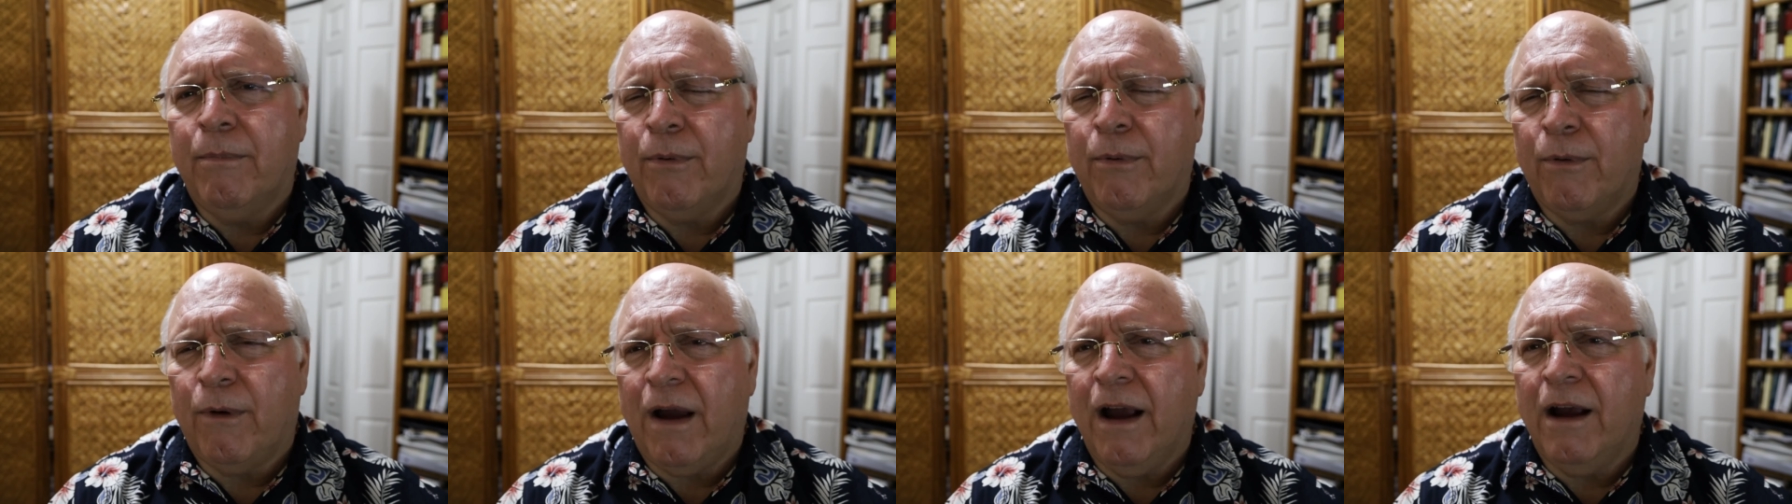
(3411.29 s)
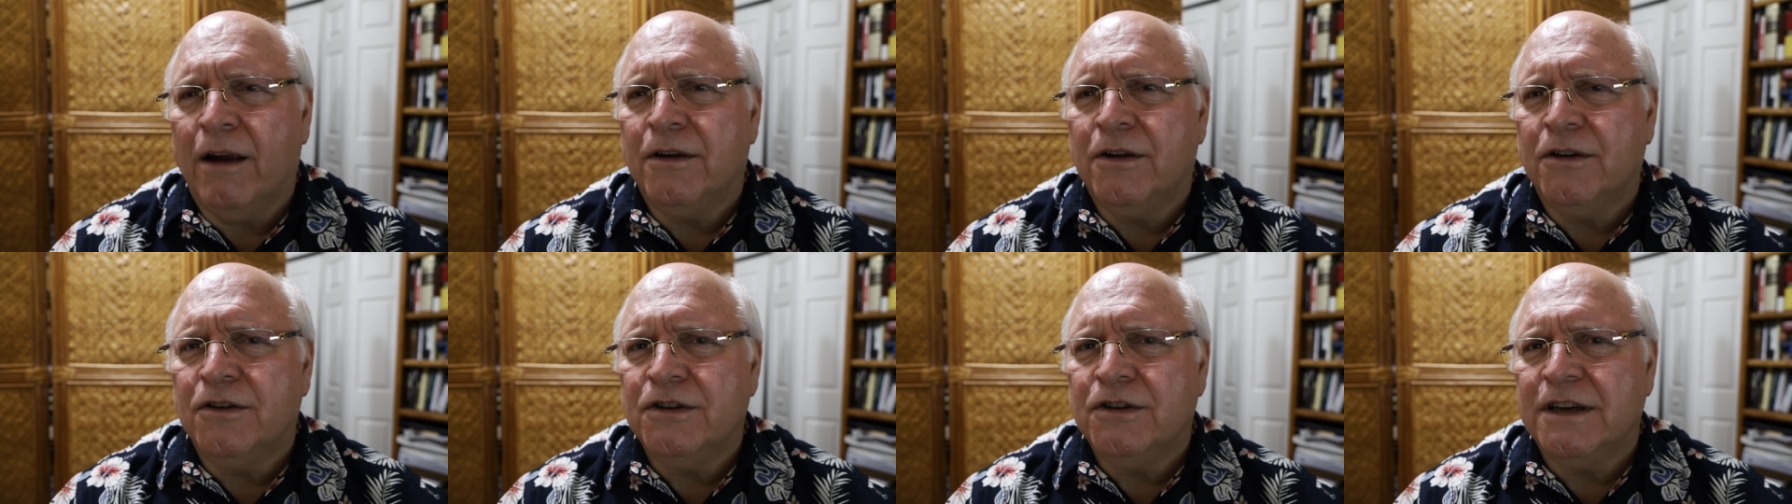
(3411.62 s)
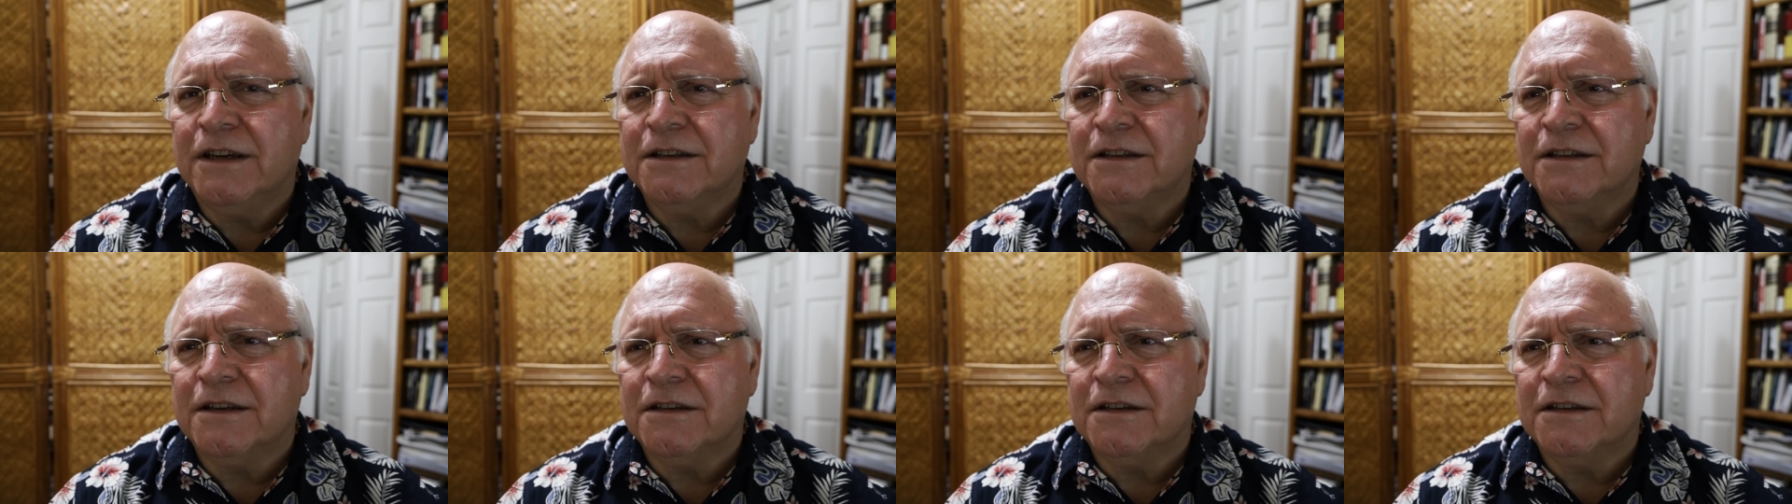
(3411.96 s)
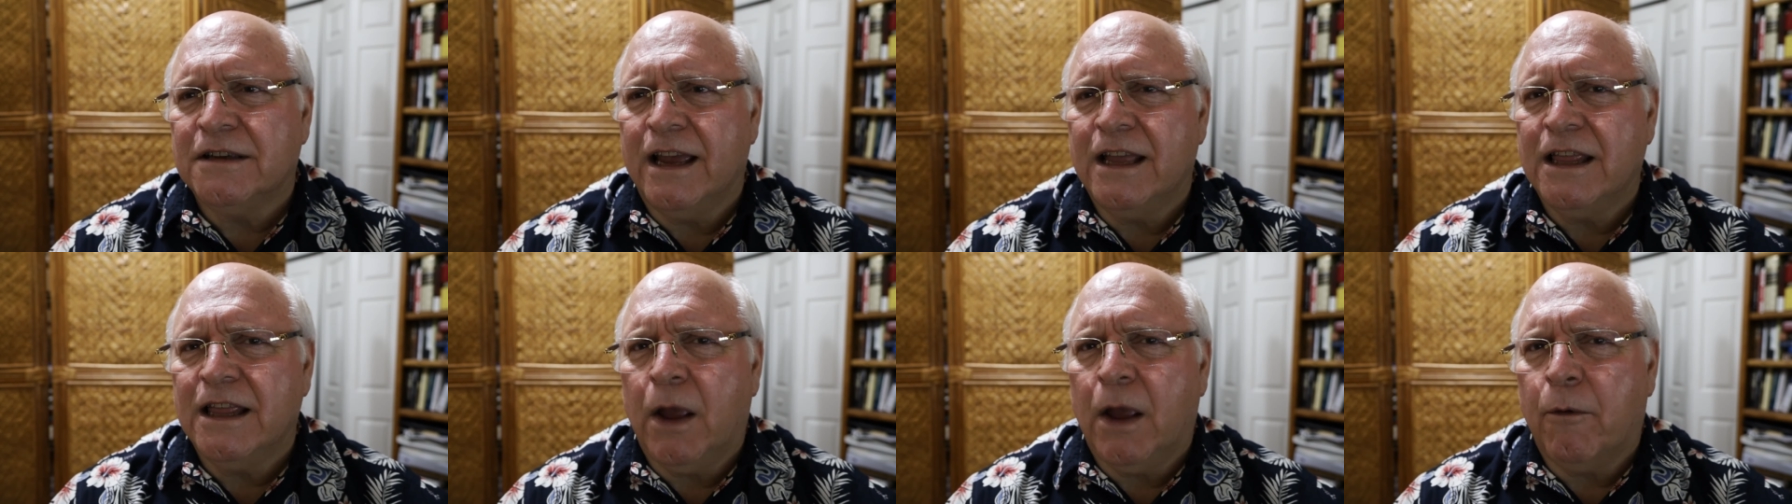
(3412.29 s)
prior to Jesus
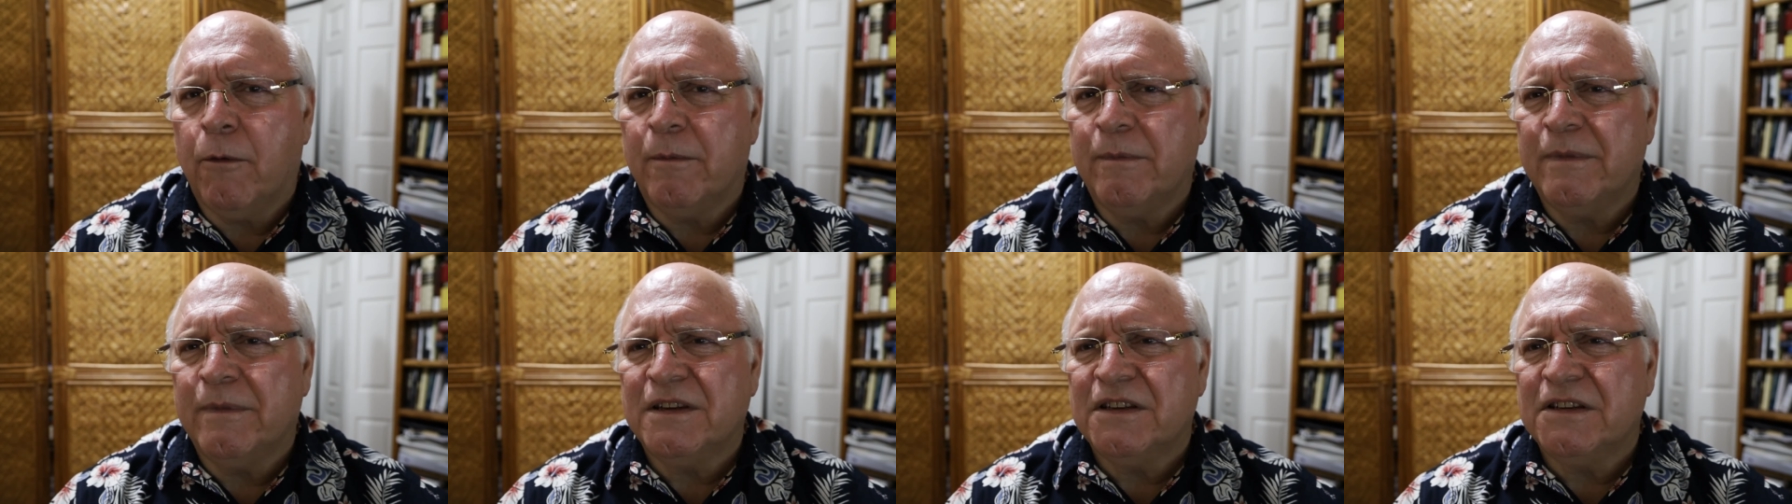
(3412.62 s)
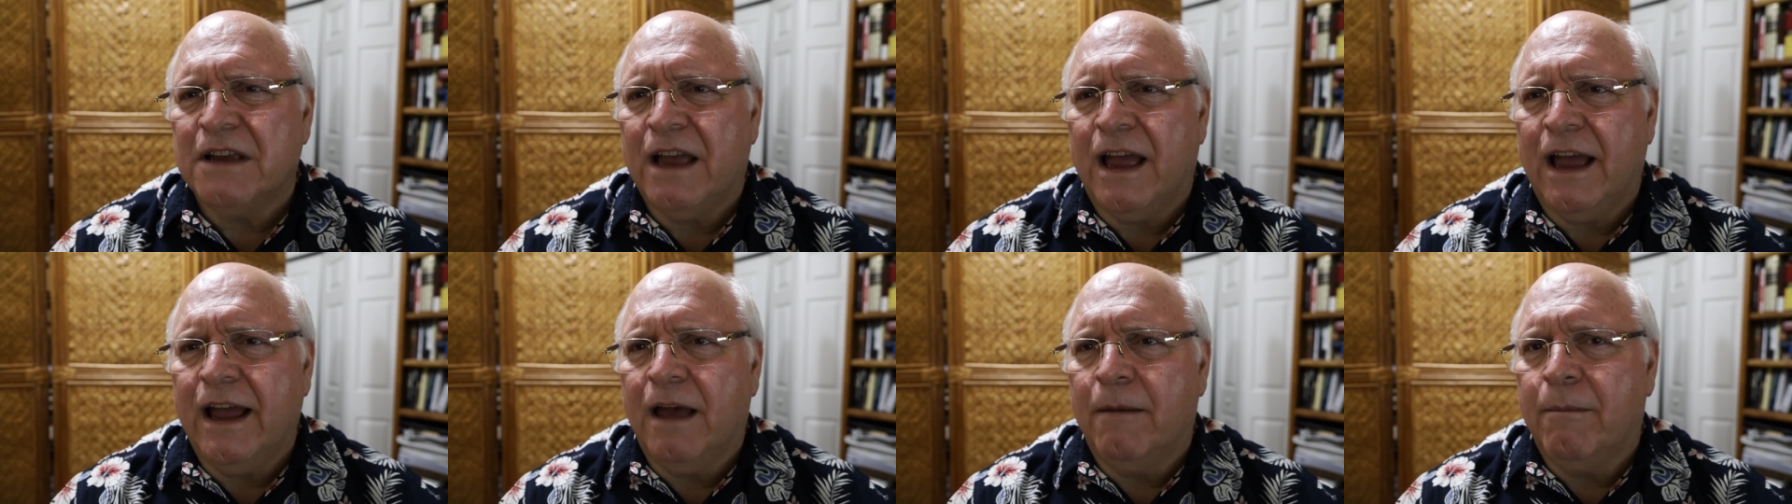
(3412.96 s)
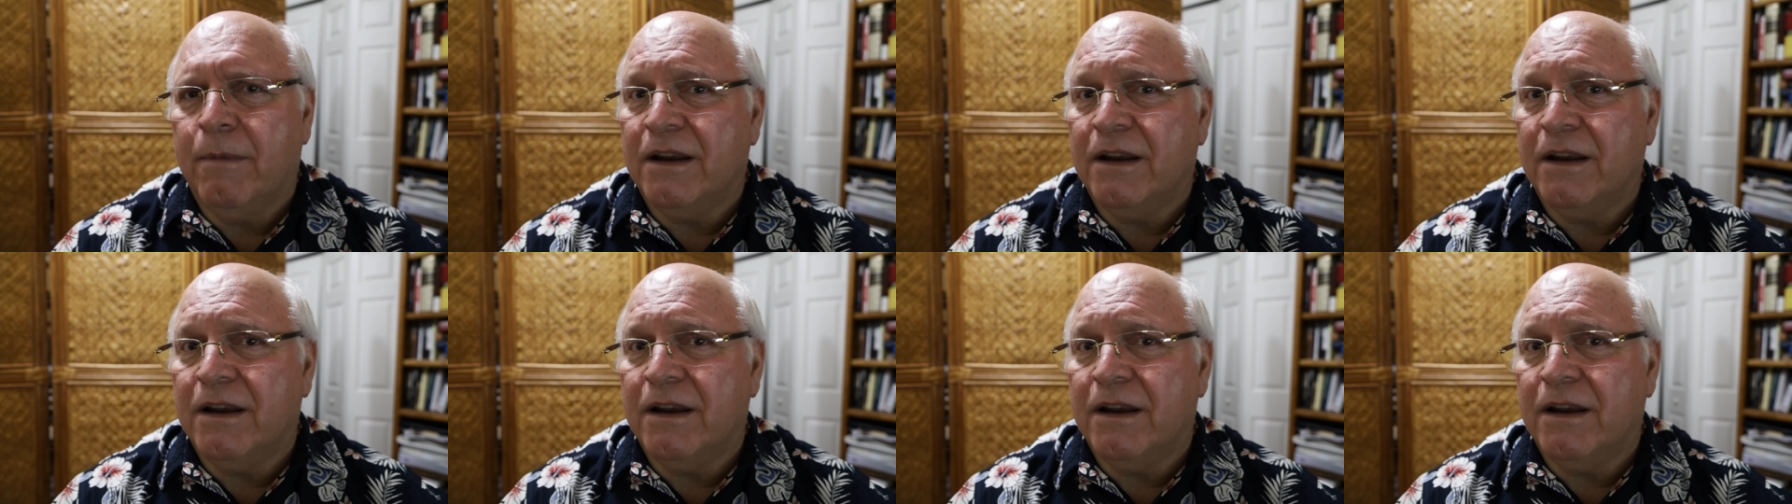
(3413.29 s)
saying they were Messiah,